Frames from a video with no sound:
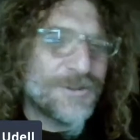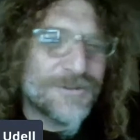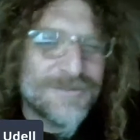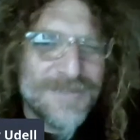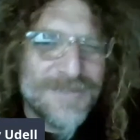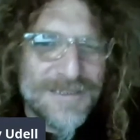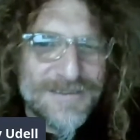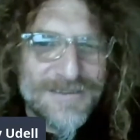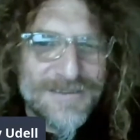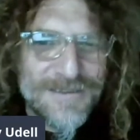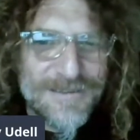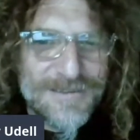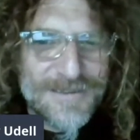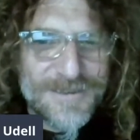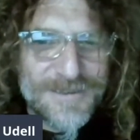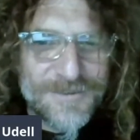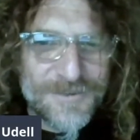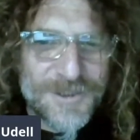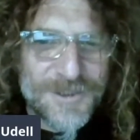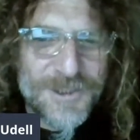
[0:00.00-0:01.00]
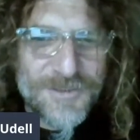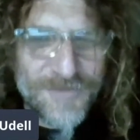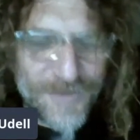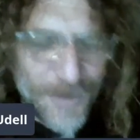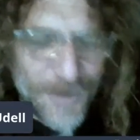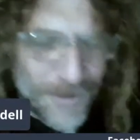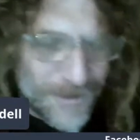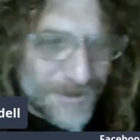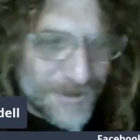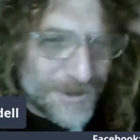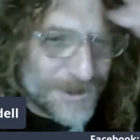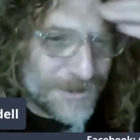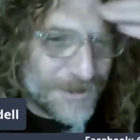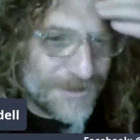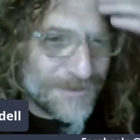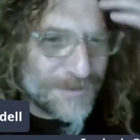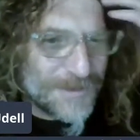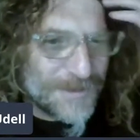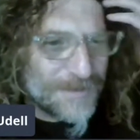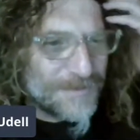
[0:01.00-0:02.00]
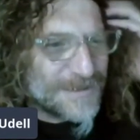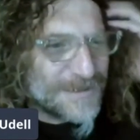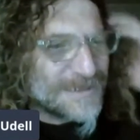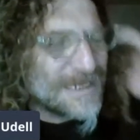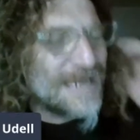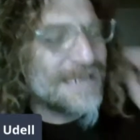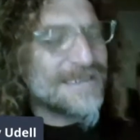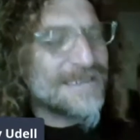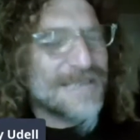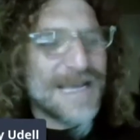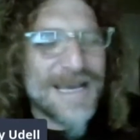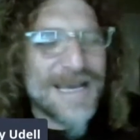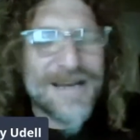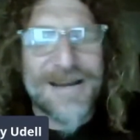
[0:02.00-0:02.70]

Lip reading: distance photo shoot. But besides that,